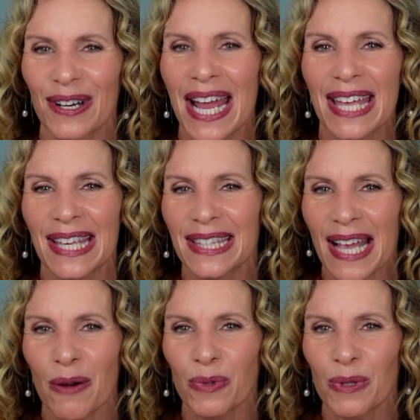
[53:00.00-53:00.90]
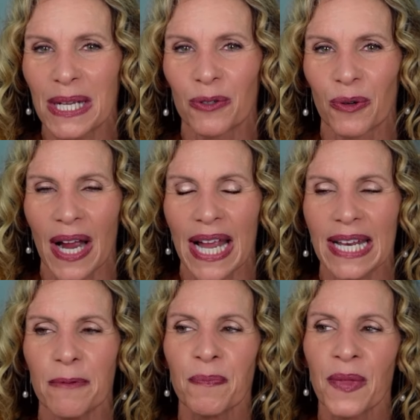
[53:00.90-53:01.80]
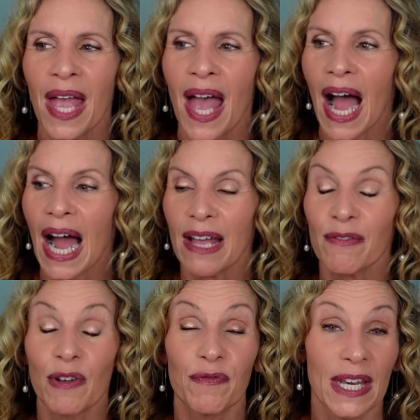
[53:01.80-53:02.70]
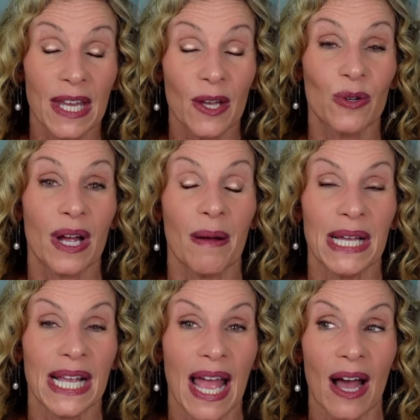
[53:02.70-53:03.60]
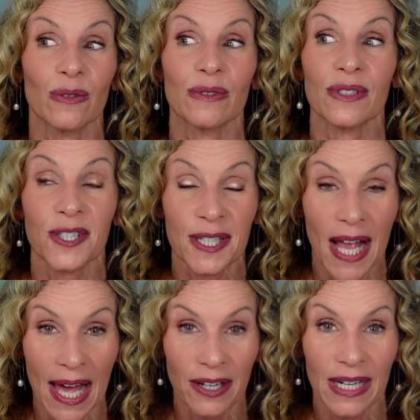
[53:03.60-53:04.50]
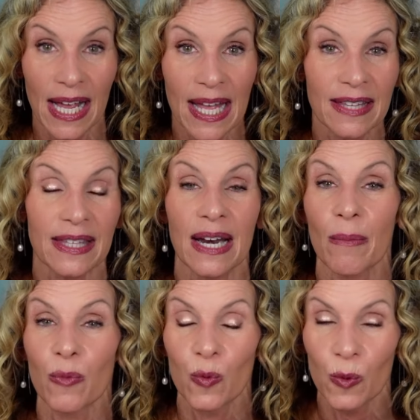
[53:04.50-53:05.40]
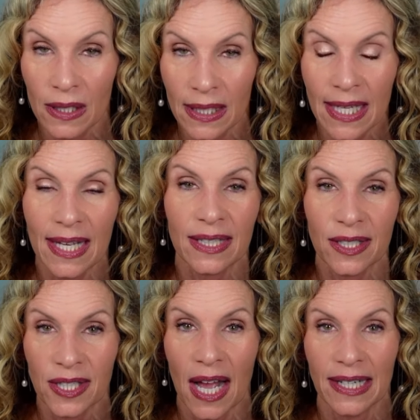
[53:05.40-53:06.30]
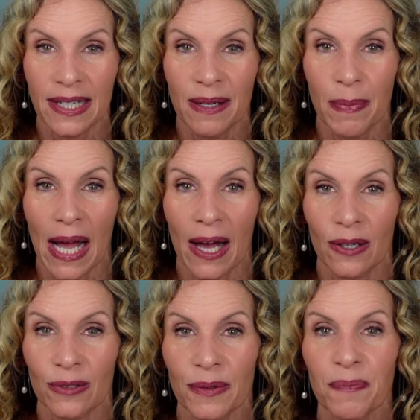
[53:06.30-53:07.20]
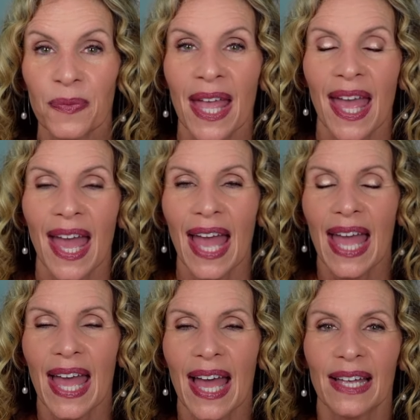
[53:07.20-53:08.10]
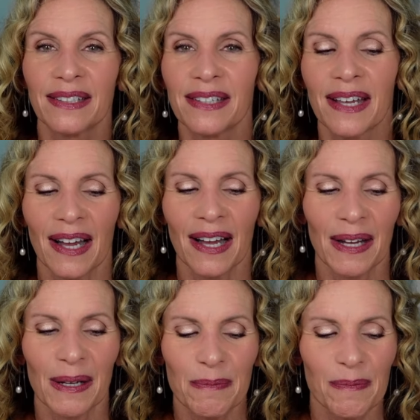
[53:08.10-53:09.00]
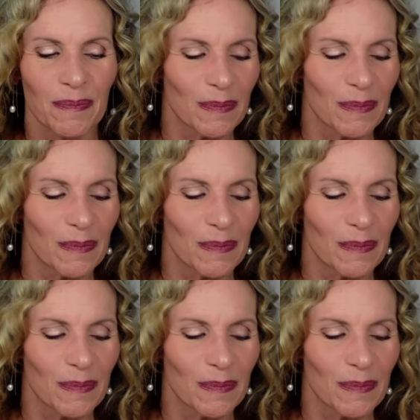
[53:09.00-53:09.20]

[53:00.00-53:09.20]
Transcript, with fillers: and that that would be great. I have a video coming out Saturday that I'm really excited about and um,